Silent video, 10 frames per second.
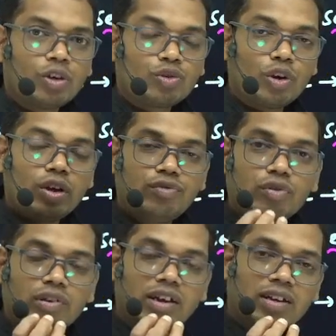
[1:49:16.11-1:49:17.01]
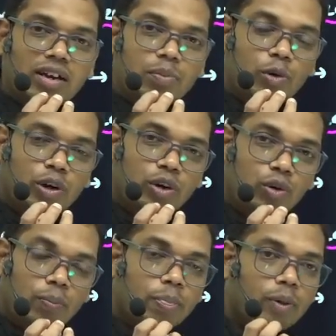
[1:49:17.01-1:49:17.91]
So if you take a
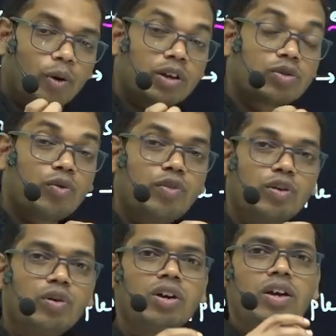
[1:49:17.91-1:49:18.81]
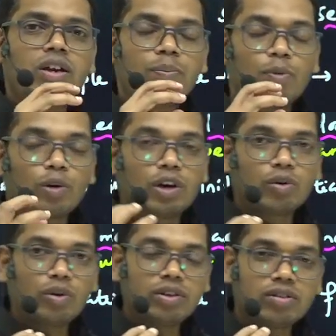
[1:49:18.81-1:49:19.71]
potato, okay, so we know
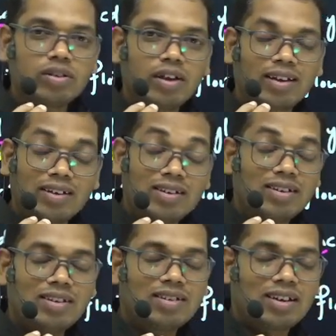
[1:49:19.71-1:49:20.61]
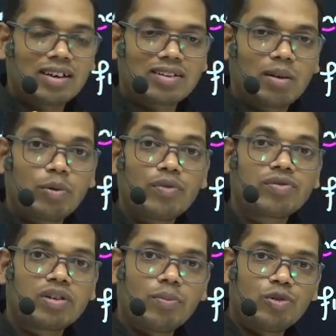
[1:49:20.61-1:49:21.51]
potato is an example of
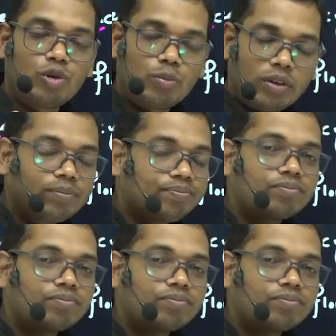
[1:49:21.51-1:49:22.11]
stem tuber